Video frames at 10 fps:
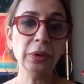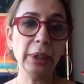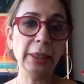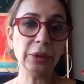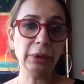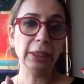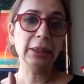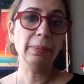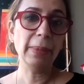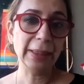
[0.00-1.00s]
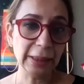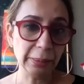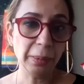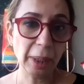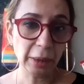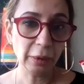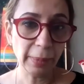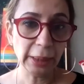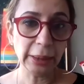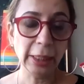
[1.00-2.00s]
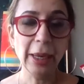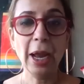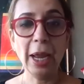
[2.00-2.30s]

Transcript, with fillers: so that you get the maximum amount of money.